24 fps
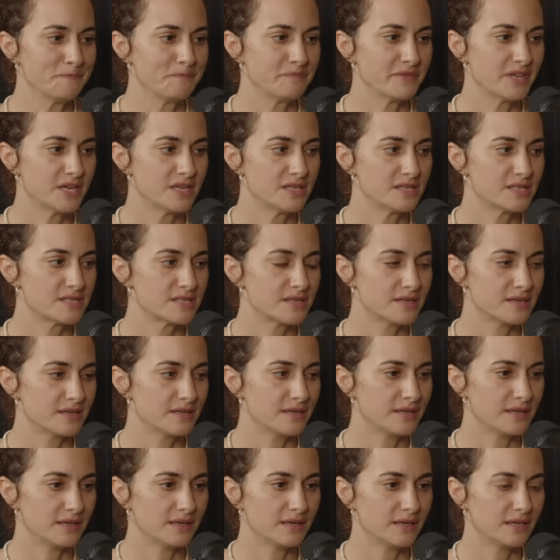It's
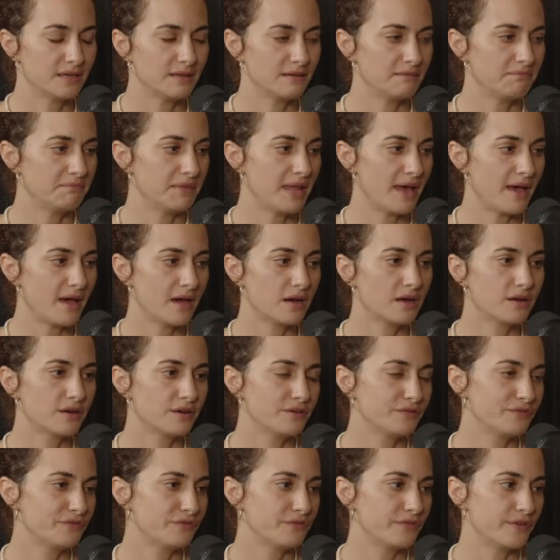the lack
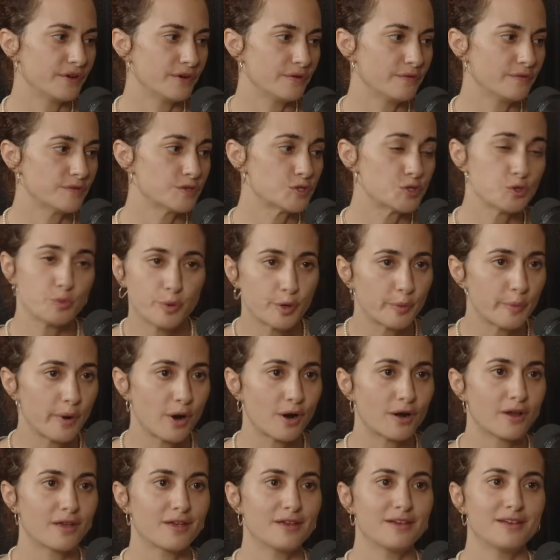of
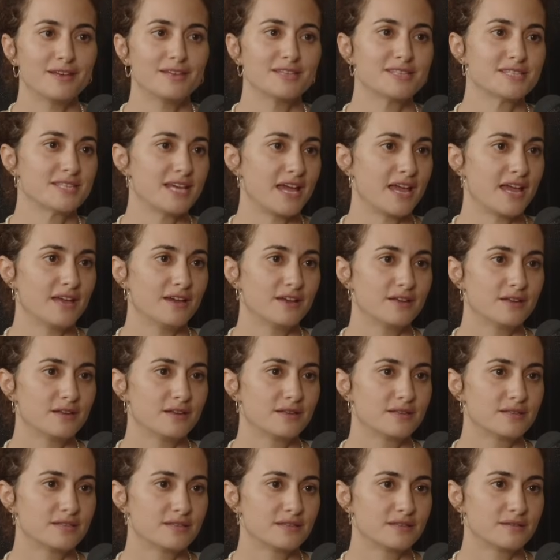supermarkets
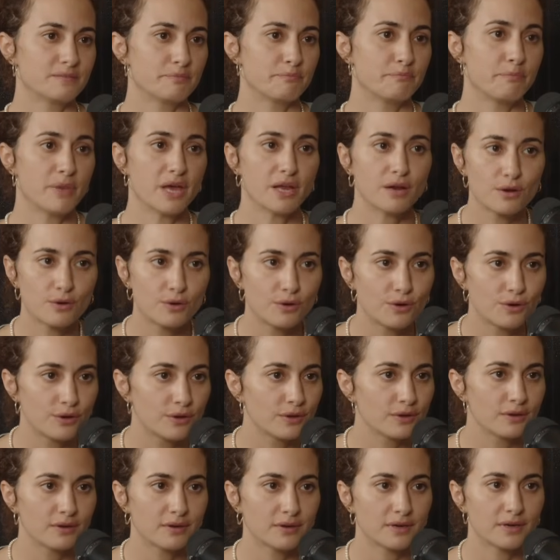and
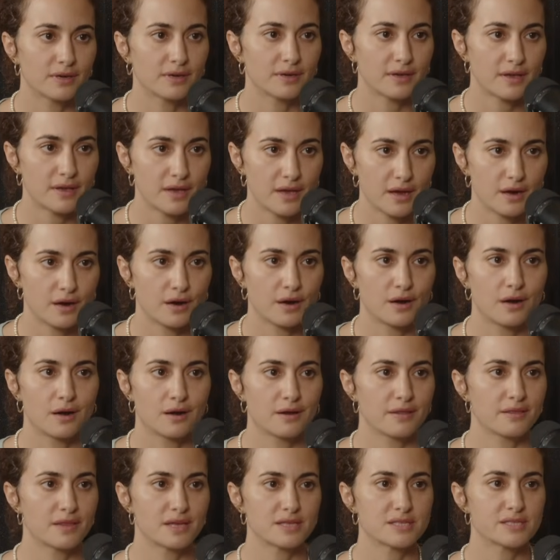medical care
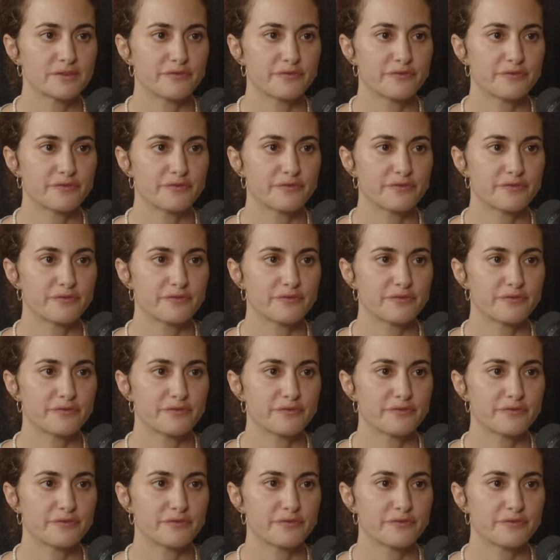that's